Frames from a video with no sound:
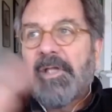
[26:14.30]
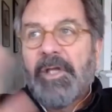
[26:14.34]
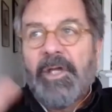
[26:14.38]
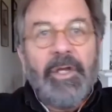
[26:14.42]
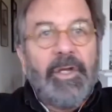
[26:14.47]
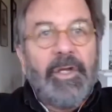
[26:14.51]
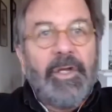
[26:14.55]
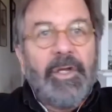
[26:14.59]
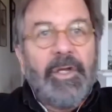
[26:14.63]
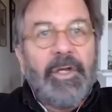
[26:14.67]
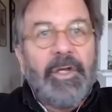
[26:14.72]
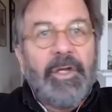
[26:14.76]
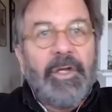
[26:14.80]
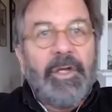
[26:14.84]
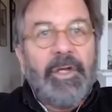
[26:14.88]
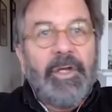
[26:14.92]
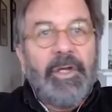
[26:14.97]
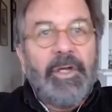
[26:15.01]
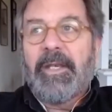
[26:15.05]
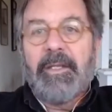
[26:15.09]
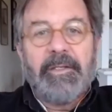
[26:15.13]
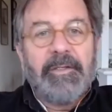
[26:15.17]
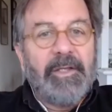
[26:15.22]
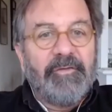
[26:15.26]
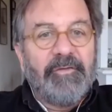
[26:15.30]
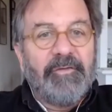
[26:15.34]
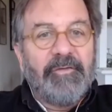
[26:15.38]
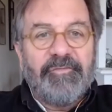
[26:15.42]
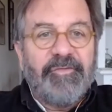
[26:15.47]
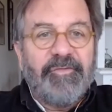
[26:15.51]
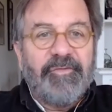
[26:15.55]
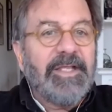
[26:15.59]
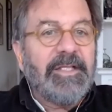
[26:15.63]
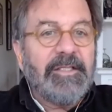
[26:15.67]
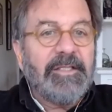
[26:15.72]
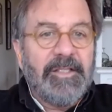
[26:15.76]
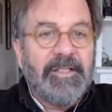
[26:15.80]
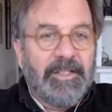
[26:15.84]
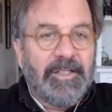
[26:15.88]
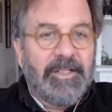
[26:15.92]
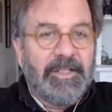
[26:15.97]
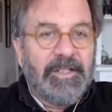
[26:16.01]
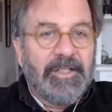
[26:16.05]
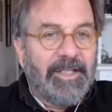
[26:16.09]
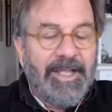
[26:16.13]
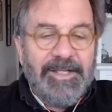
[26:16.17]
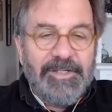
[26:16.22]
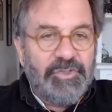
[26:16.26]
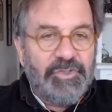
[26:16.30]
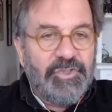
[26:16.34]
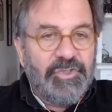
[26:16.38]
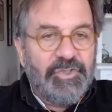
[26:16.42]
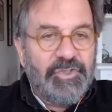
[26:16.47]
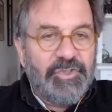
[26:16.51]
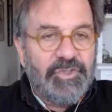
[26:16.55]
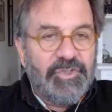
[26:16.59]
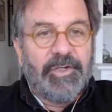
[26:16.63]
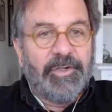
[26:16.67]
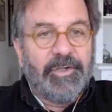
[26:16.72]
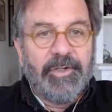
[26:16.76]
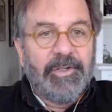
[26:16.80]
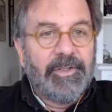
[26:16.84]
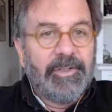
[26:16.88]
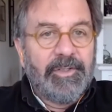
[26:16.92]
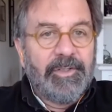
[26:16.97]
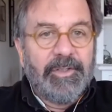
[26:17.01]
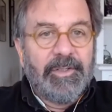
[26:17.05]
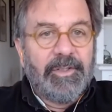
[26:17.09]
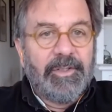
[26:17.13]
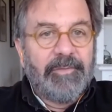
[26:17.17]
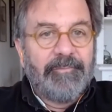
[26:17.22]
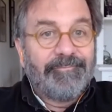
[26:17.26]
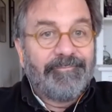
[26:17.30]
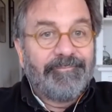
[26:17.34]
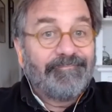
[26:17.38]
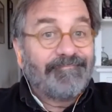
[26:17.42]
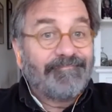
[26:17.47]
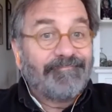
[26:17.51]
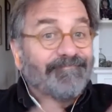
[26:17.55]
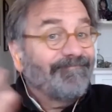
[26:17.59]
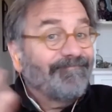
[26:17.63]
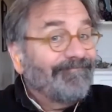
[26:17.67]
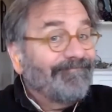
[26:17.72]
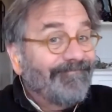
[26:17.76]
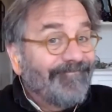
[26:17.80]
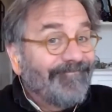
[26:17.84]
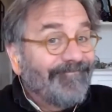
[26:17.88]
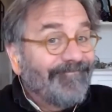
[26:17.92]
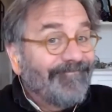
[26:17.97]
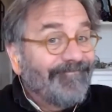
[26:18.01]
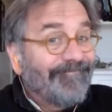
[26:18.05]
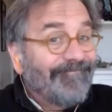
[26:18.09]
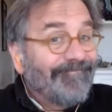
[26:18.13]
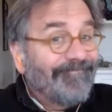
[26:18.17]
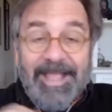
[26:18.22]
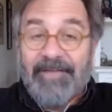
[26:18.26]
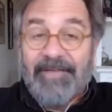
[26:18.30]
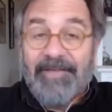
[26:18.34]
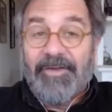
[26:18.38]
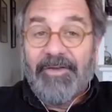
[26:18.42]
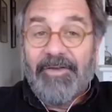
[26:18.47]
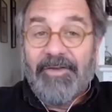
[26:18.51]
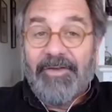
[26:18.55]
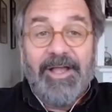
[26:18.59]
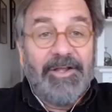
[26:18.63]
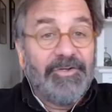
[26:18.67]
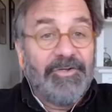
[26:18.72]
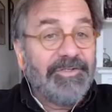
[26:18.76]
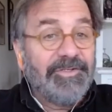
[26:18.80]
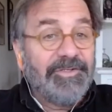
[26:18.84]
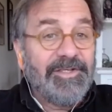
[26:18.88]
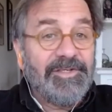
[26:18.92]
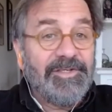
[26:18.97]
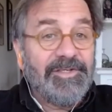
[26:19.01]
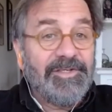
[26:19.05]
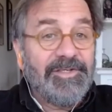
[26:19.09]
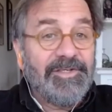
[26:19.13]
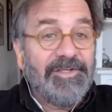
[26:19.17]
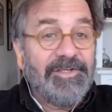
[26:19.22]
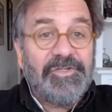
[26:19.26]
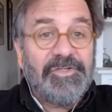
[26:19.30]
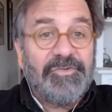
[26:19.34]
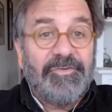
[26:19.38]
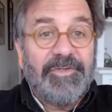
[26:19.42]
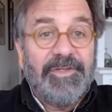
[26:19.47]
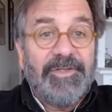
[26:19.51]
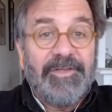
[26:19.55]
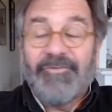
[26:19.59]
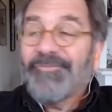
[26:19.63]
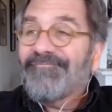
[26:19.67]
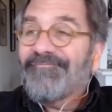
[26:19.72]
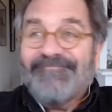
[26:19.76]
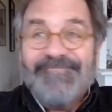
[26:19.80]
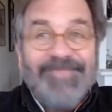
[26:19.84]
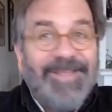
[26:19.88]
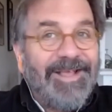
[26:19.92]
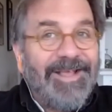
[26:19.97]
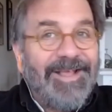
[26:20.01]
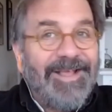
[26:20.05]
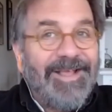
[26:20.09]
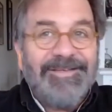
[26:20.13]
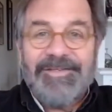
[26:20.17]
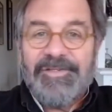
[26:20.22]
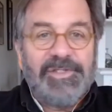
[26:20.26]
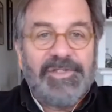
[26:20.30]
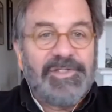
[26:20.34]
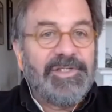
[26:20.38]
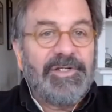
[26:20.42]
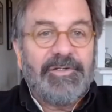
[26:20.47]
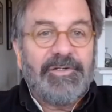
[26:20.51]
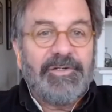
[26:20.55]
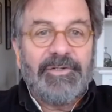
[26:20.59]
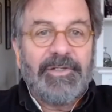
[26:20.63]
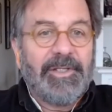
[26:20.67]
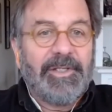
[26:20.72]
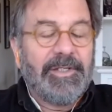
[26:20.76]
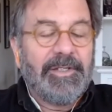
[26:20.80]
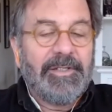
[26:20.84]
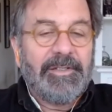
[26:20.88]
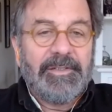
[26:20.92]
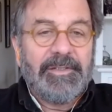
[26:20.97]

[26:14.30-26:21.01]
who's been in a fight in the last year, do they have a higher testosterone level? Not necessarily.